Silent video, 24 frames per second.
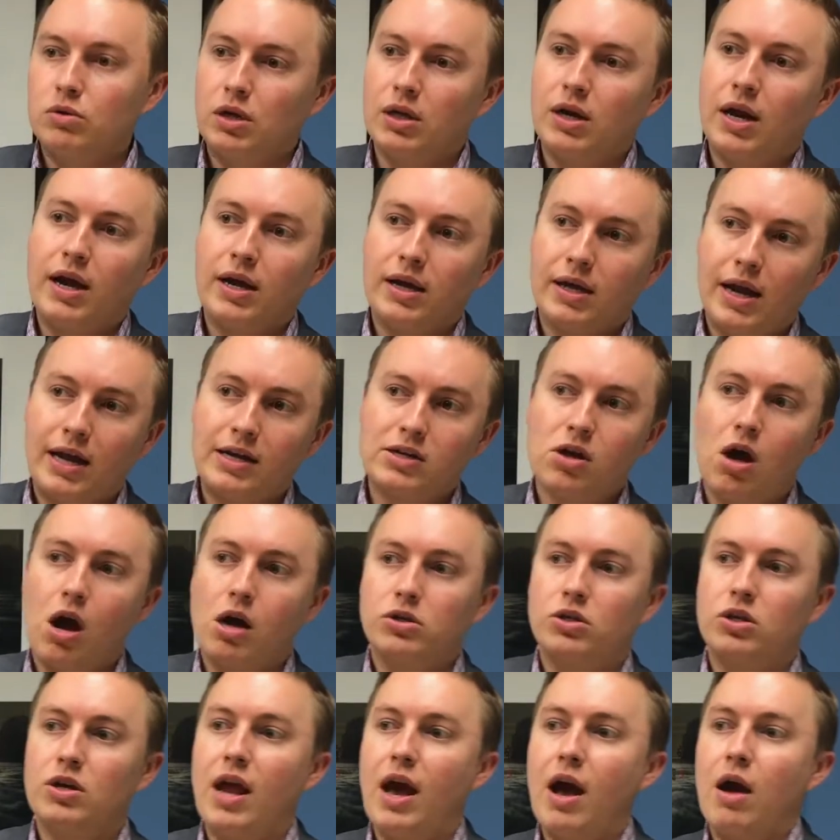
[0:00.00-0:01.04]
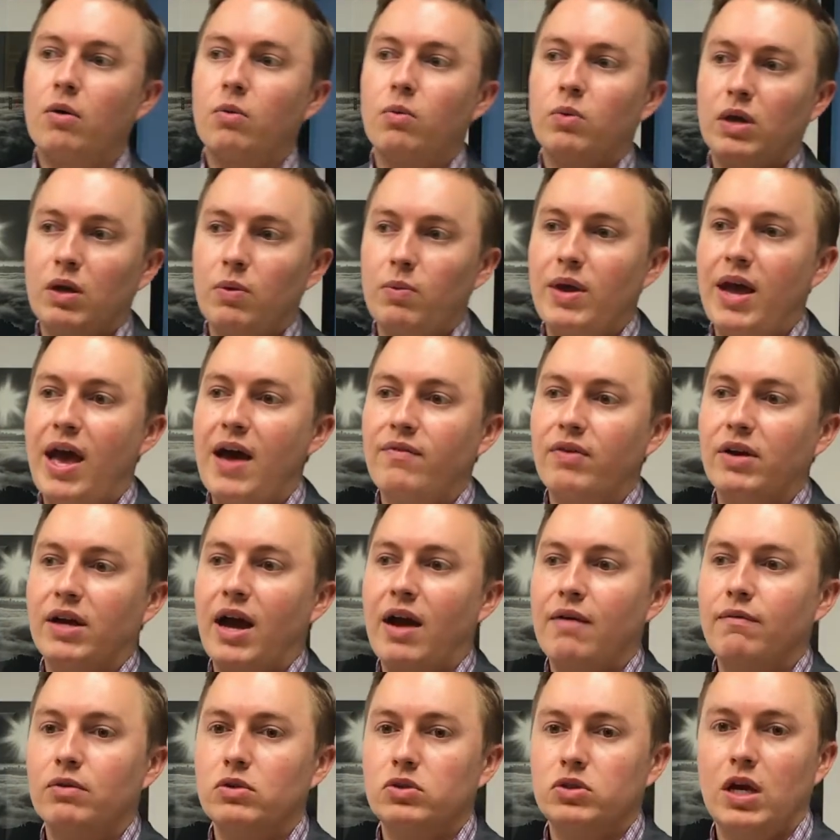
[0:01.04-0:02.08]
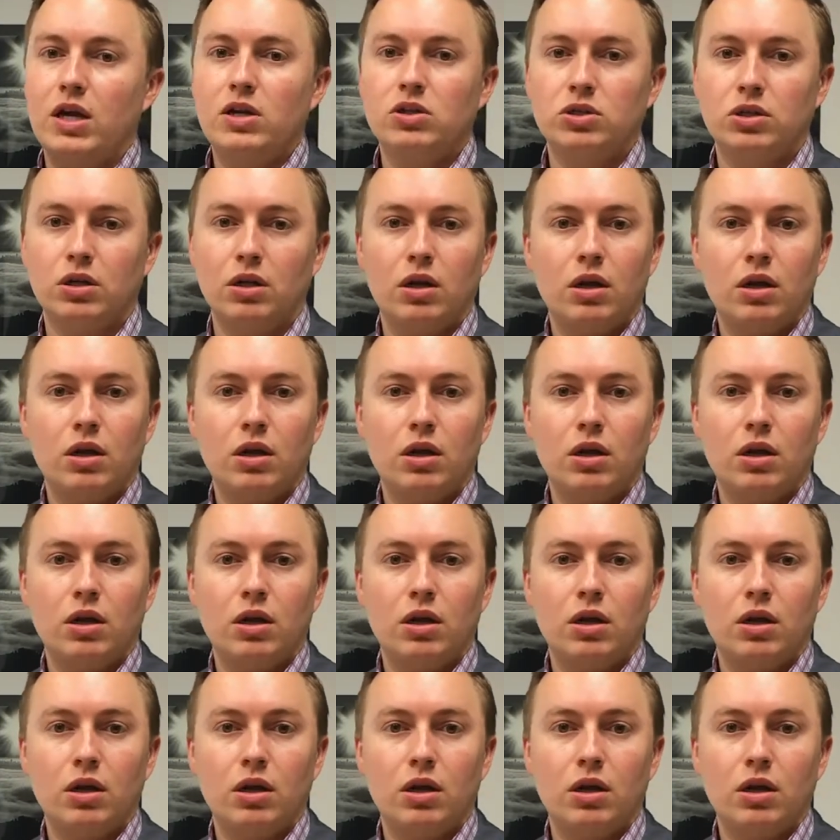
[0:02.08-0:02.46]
Can I talk to you now? Can we have a conversation?